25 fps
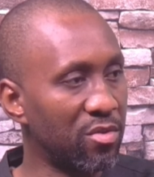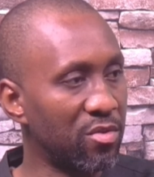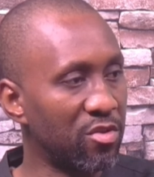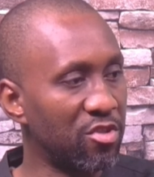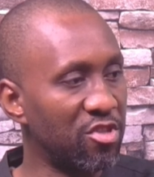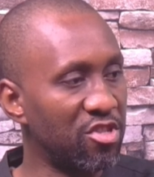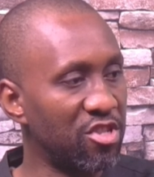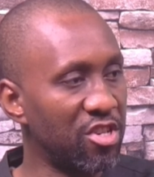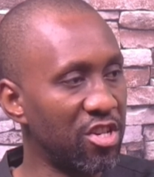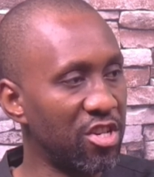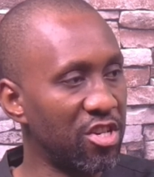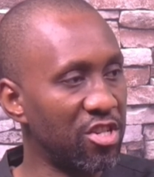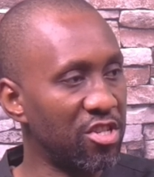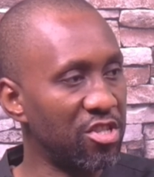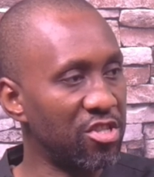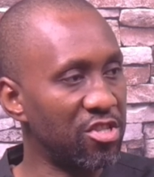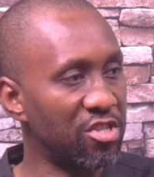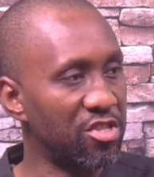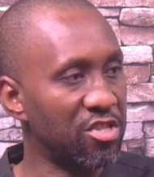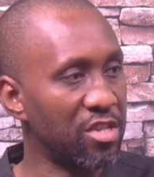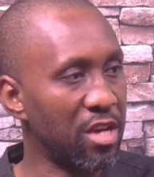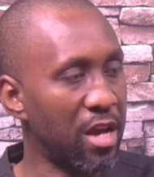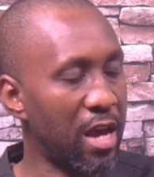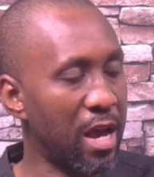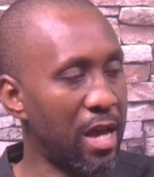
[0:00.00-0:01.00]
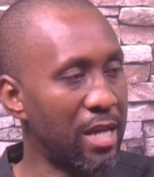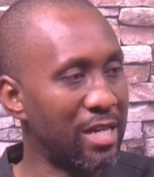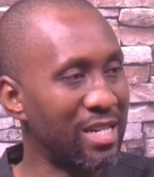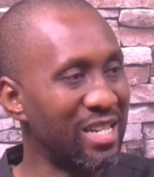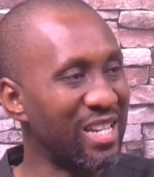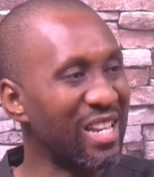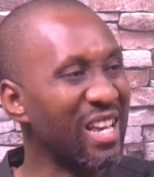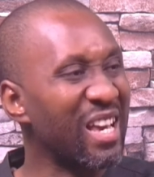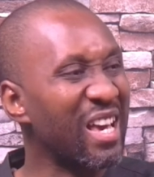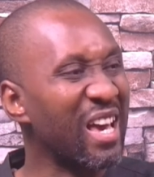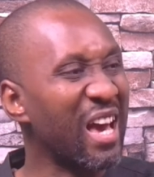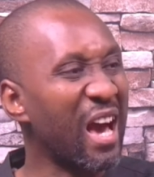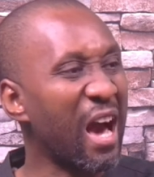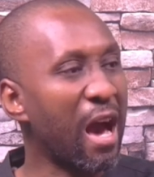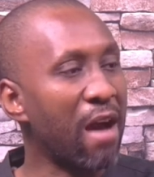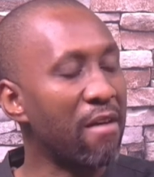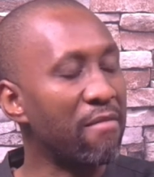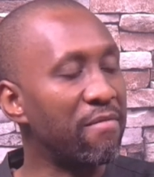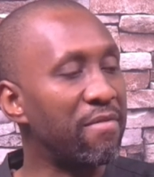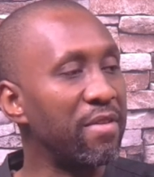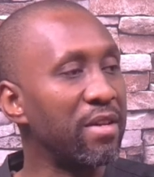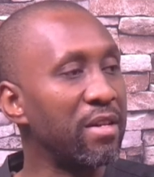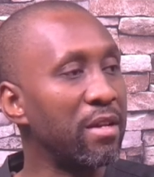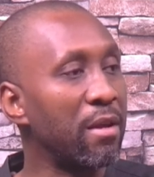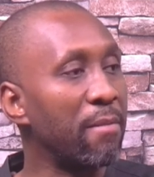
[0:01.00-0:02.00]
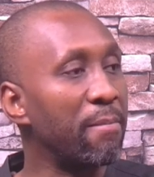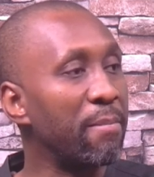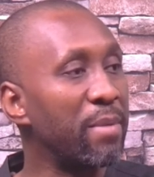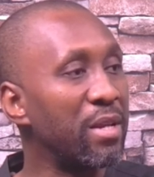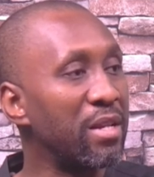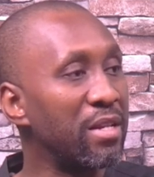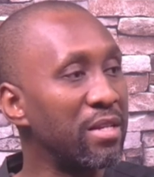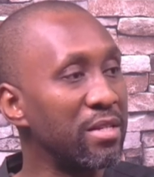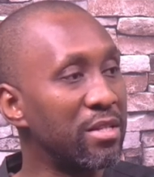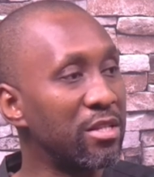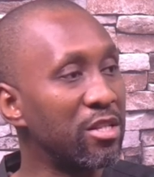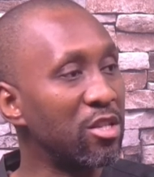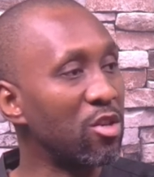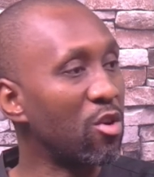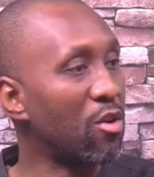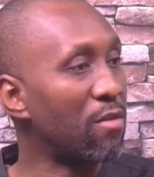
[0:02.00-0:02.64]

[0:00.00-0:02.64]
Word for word: to change, and availability